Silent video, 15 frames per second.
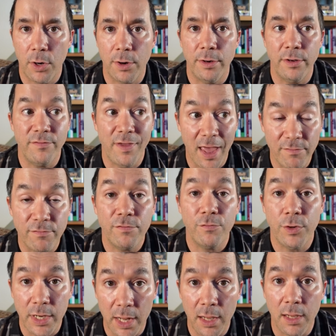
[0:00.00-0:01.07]
part of
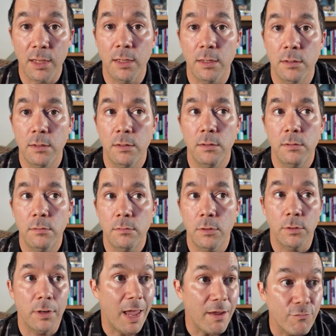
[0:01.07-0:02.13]
everyday
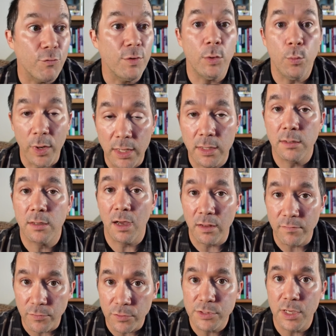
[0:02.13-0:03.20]
or every week
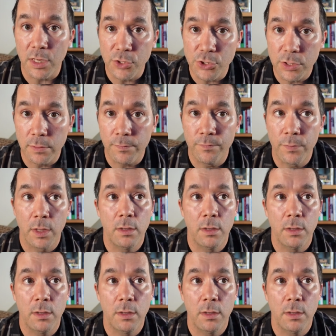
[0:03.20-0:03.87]
conversation.